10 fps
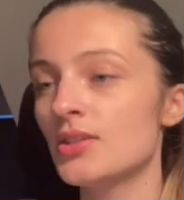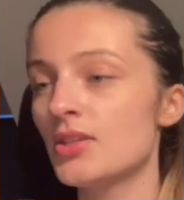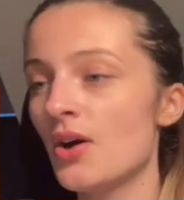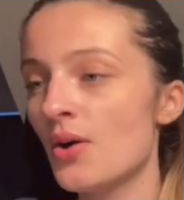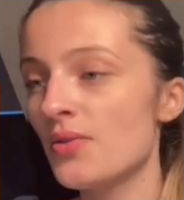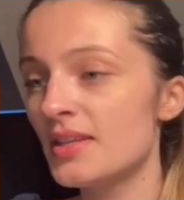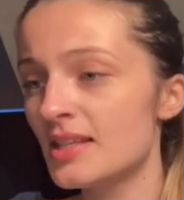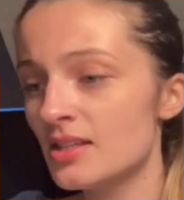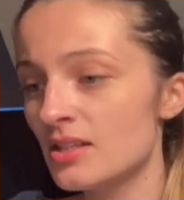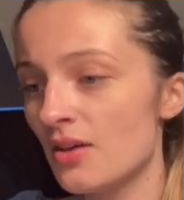So this
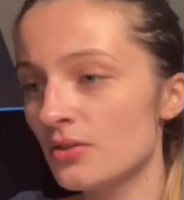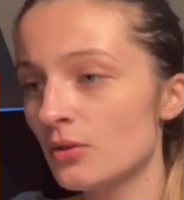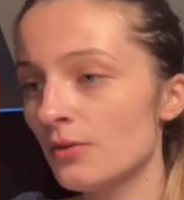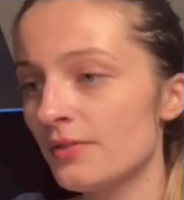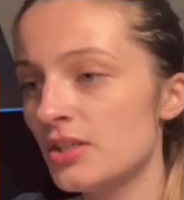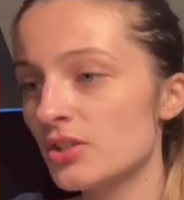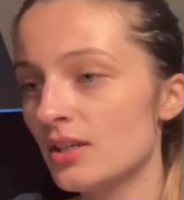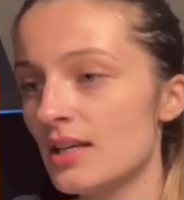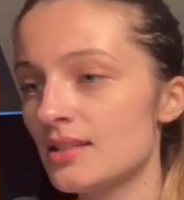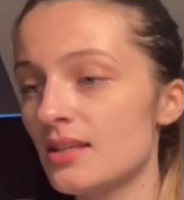is another cool feature,
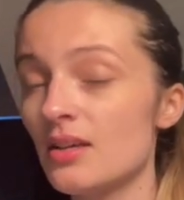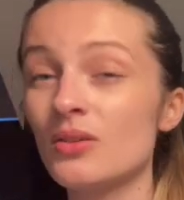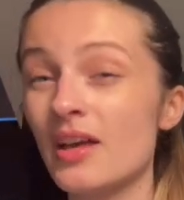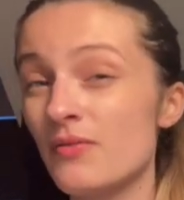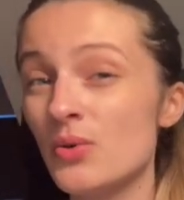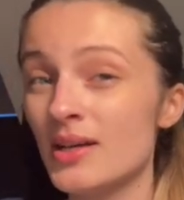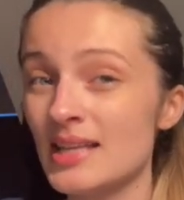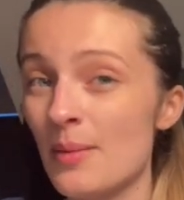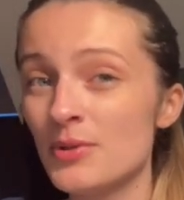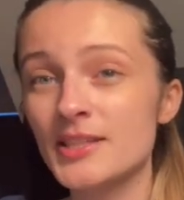is it'll give you
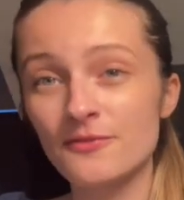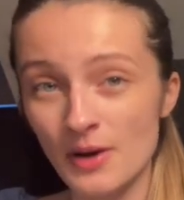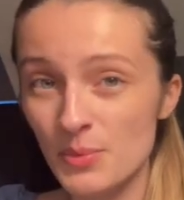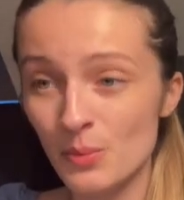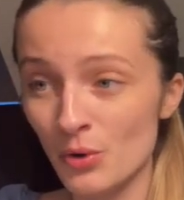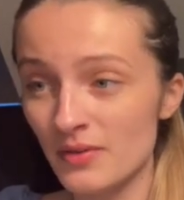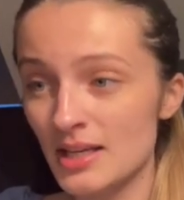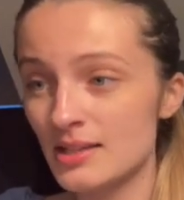examples from the movie.